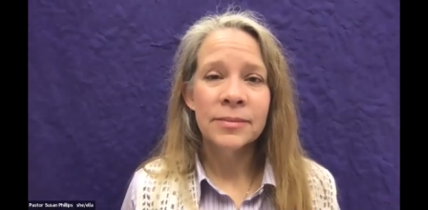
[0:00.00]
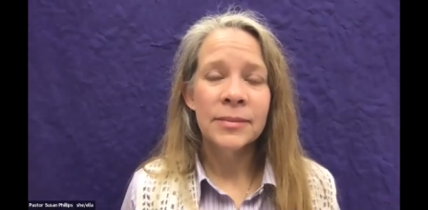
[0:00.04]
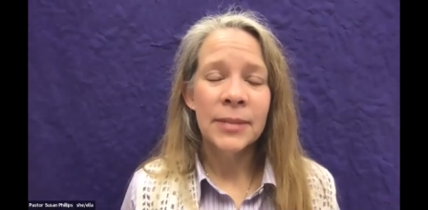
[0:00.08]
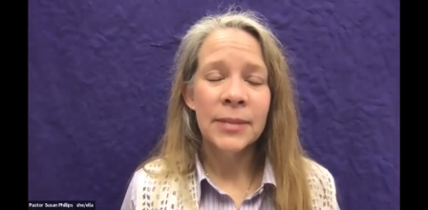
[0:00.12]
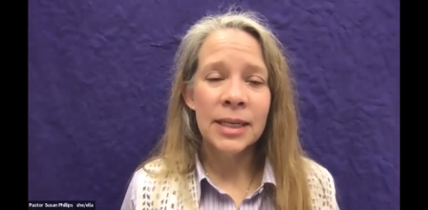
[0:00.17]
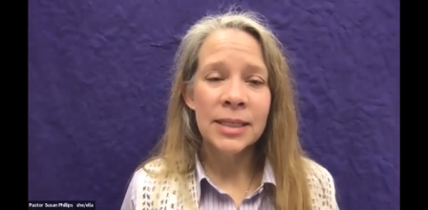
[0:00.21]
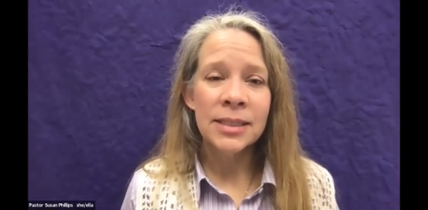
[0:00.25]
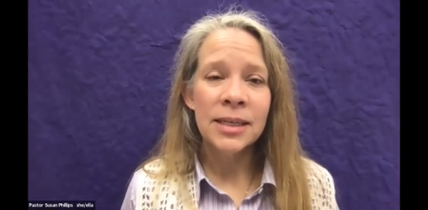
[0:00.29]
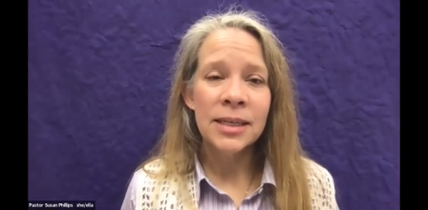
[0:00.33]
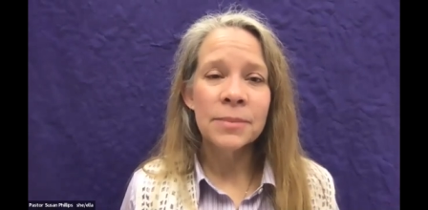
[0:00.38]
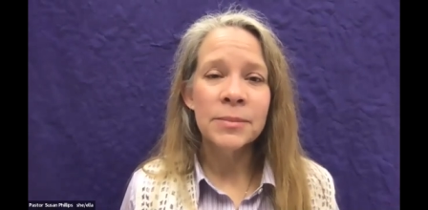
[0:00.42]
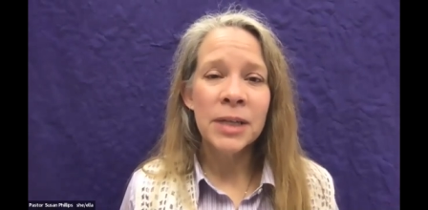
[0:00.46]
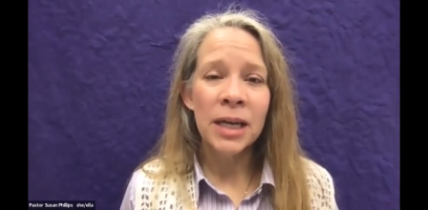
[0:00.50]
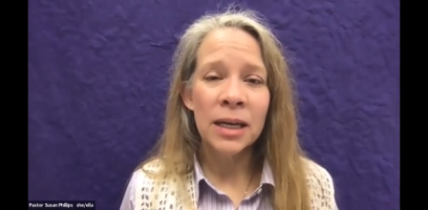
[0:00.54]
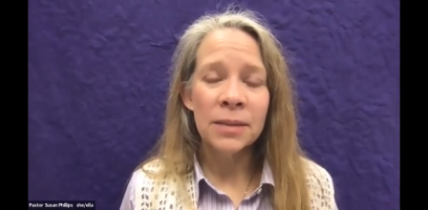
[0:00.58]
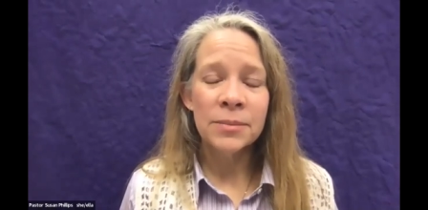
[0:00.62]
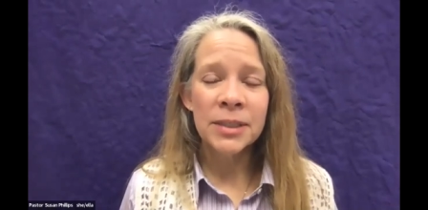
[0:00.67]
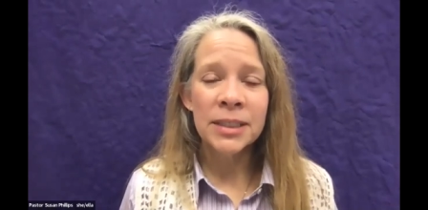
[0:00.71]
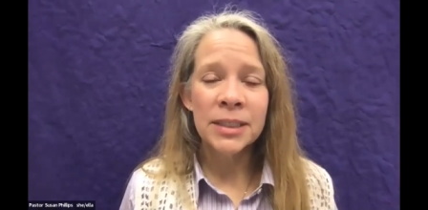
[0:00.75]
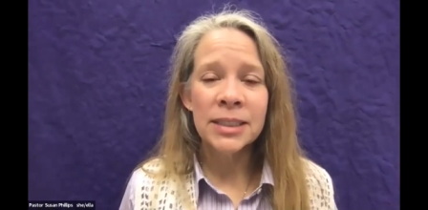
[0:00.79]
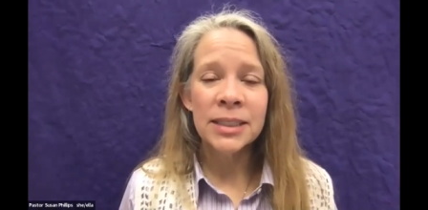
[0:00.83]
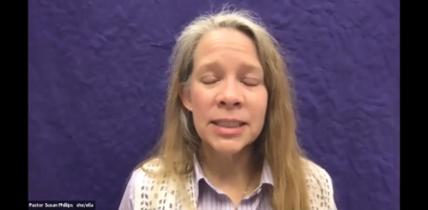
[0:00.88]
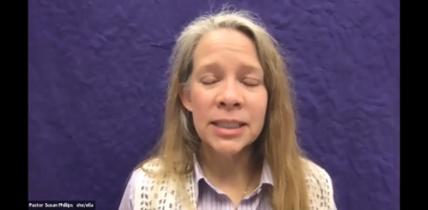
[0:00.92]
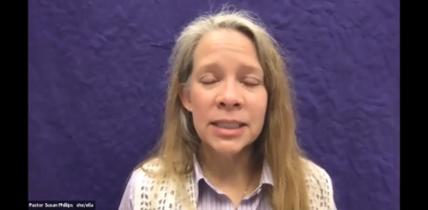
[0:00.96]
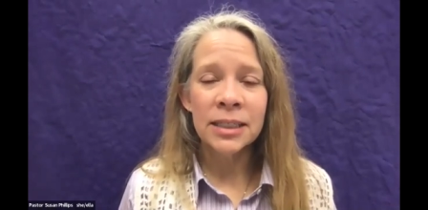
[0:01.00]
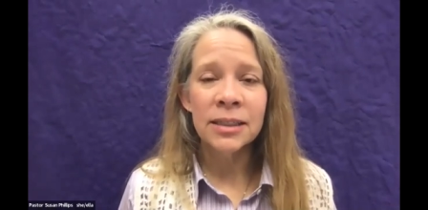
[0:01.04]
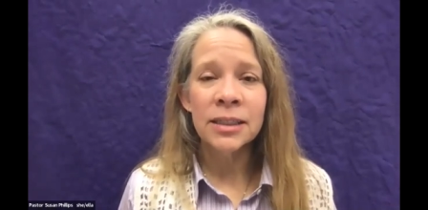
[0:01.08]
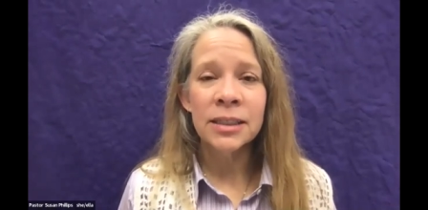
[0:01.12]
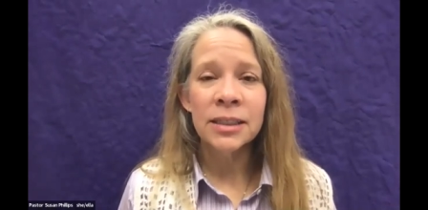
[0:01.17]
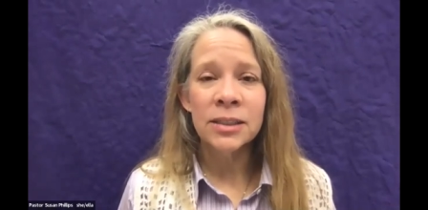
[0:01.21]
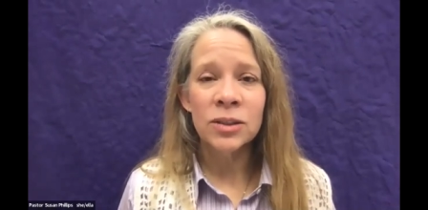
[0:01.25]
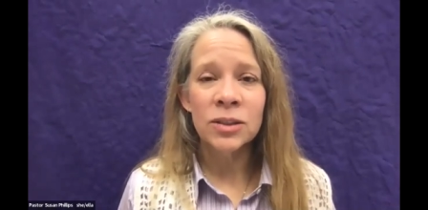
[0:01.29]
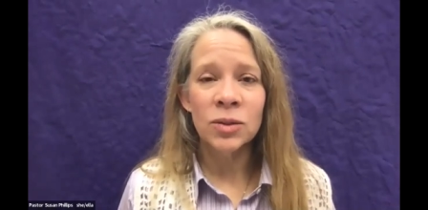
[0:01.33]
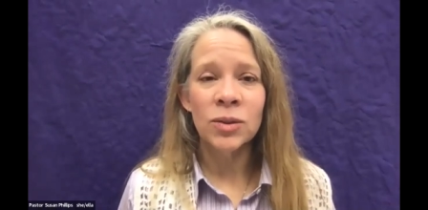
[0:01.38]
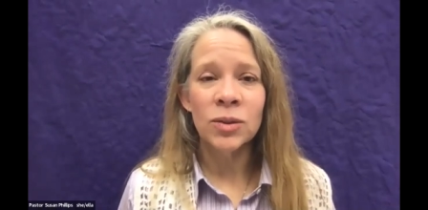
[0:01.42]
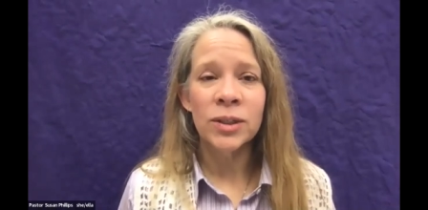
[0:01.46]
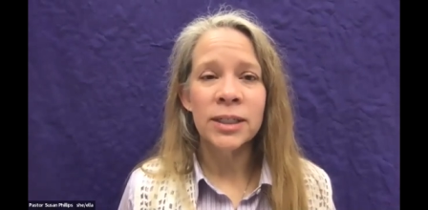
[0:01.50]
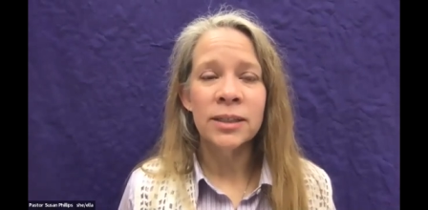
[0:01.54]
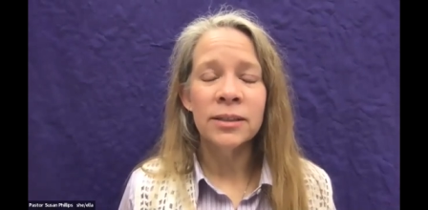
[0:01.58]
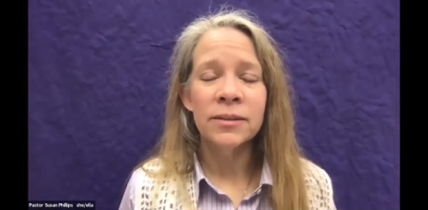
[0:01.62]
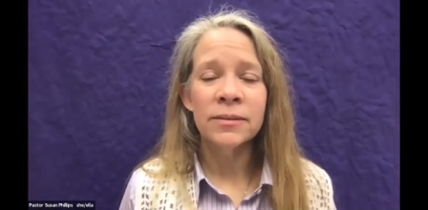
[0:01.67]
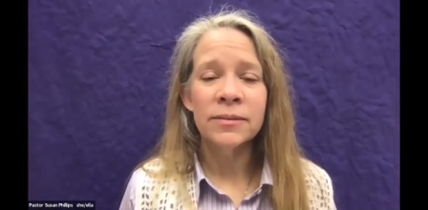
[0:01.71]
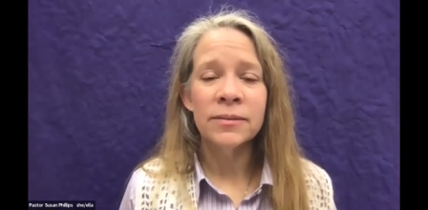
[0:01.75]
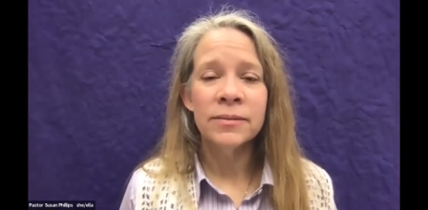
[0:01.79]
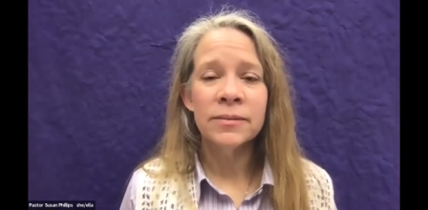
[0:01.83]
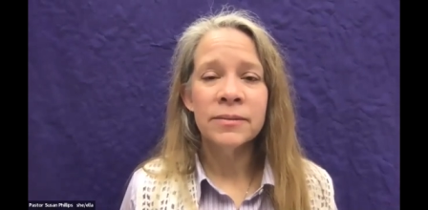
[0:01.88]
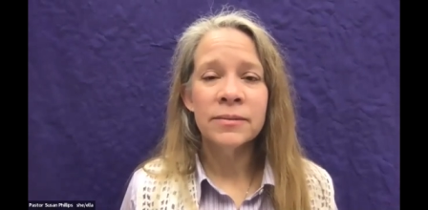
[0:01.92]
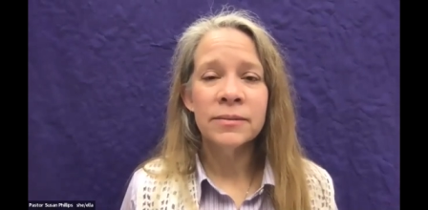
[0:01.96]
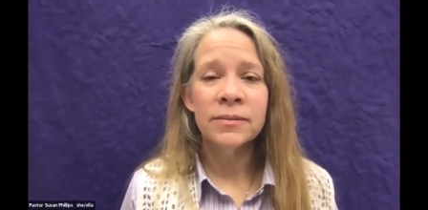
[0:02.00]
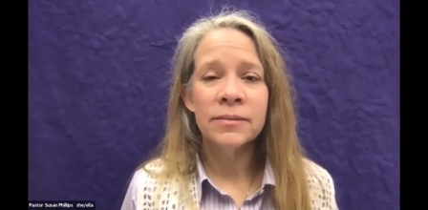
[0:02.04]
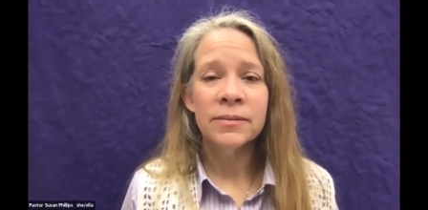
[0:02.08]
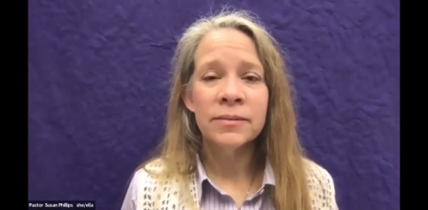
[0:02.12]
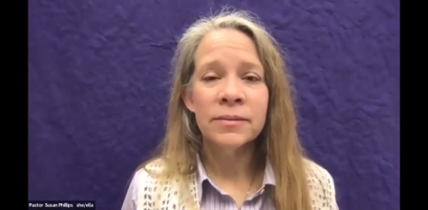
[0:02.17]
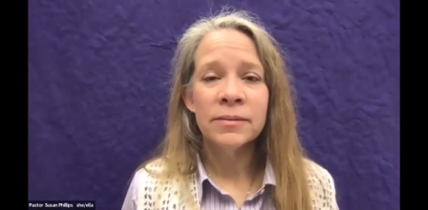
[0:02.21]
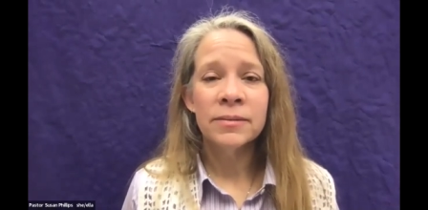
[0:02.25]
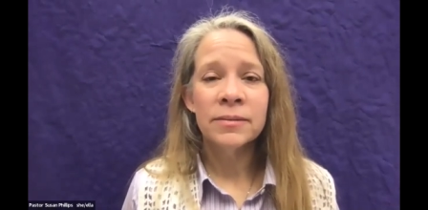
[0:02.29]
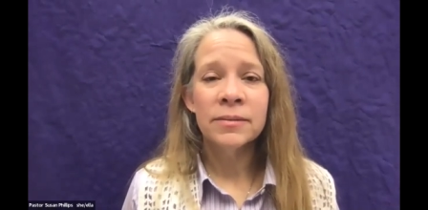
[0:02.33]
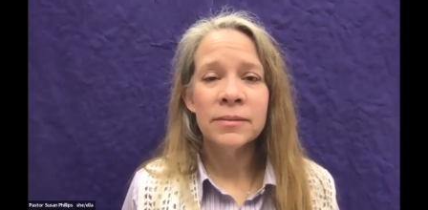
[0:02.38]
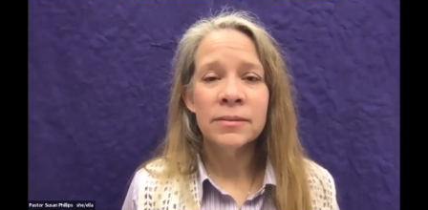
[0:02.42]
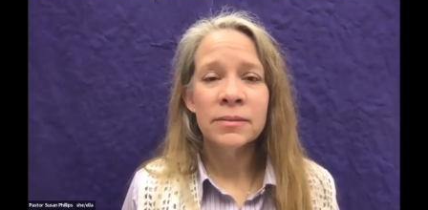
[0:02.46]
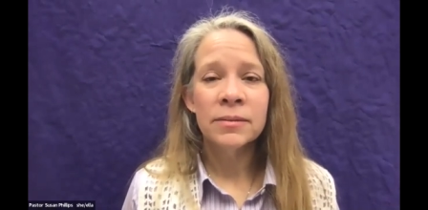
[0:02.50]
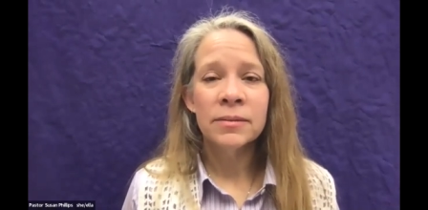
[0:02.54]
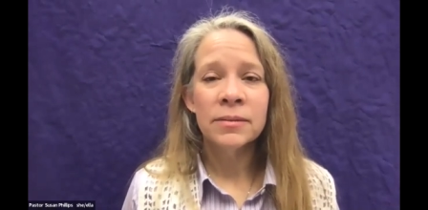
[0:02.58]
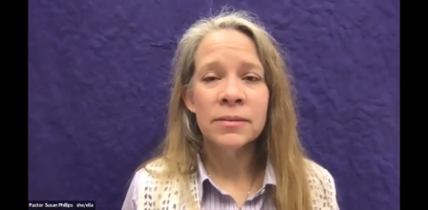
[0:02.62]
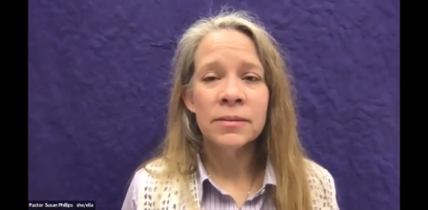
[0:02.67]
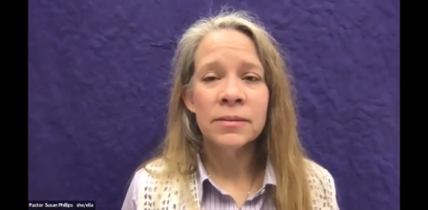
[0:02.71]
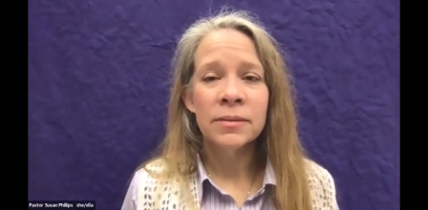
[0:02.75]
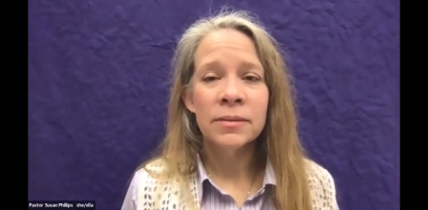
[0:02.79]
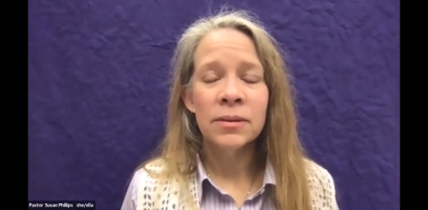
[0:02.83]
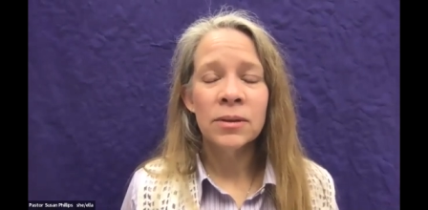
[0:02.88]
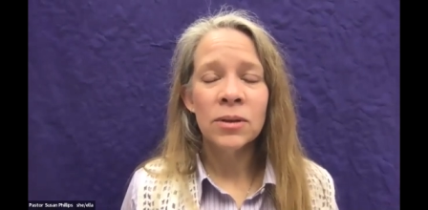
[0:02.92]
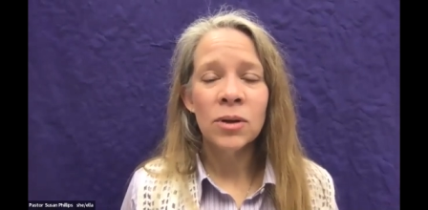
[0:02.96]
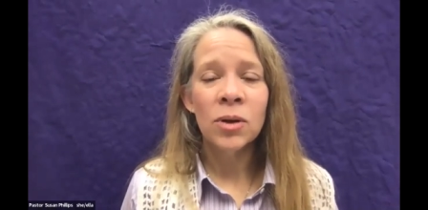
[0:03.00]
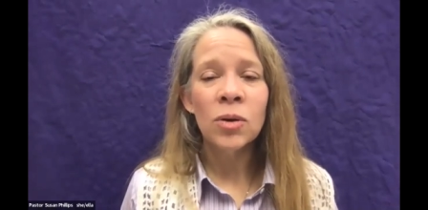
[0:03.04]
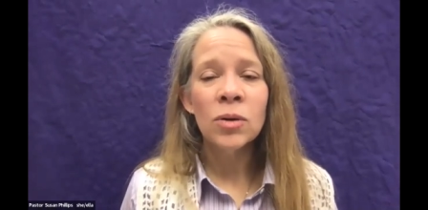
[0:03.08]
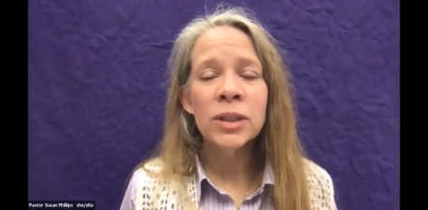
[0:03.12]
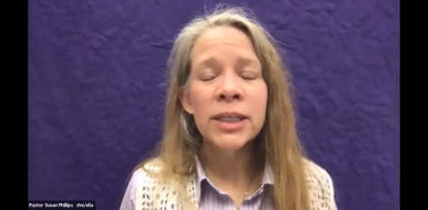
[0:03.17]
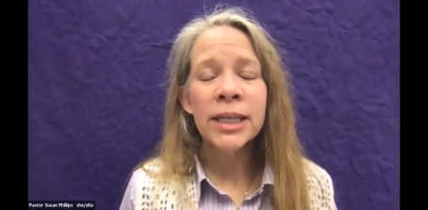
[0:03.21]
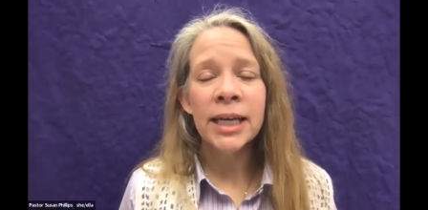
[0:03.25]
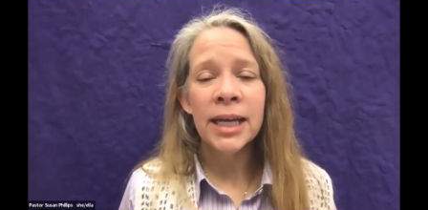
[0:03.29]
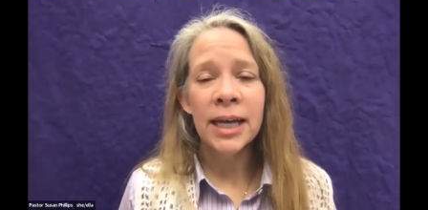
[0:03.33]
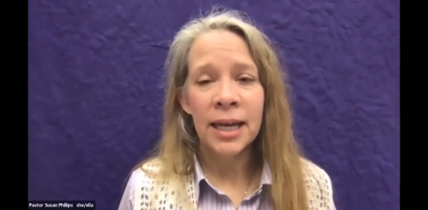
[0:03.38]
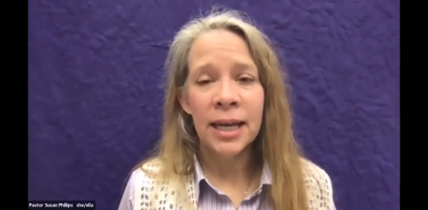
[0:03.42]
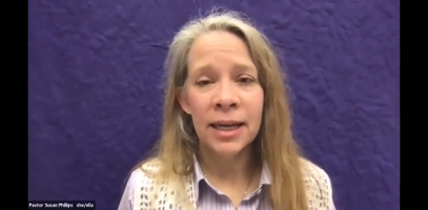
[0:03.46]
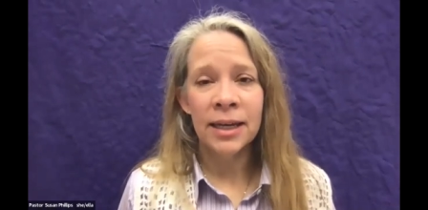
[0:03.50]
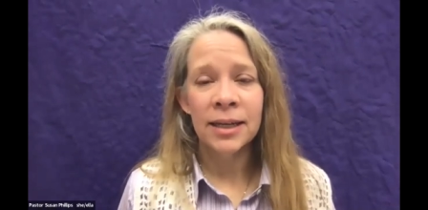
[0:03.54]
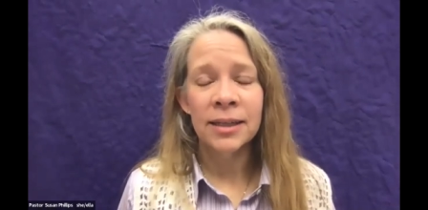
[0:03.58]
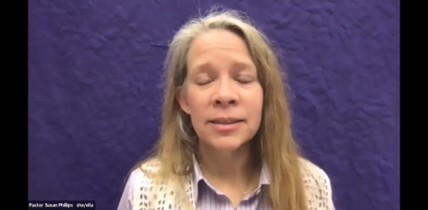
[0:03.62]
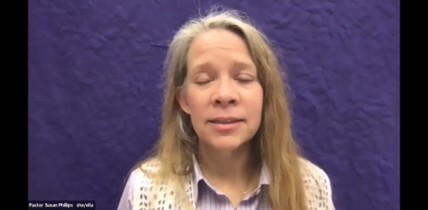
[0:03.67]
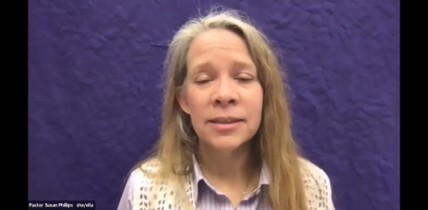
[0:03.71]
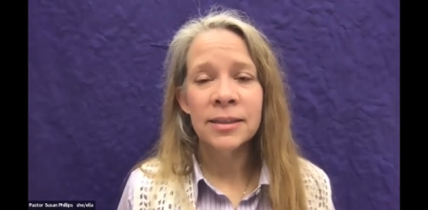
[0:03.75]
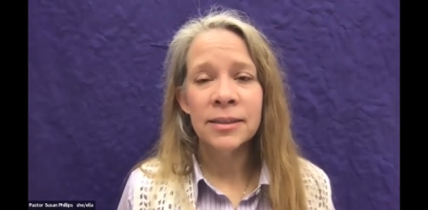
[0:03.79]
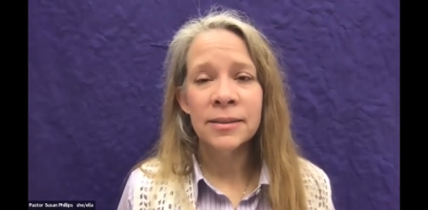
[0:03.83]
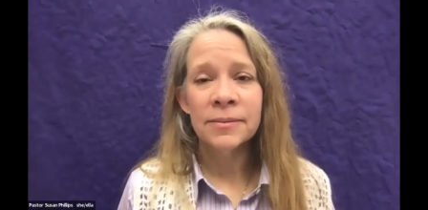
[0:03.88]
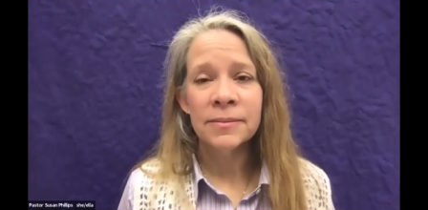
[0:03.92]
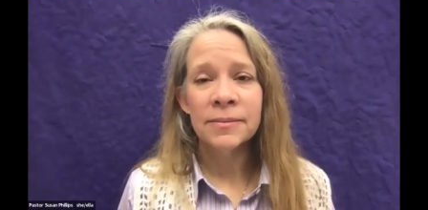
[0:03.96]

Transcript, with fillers: and sometimes it's tilling soil, or holding a hand,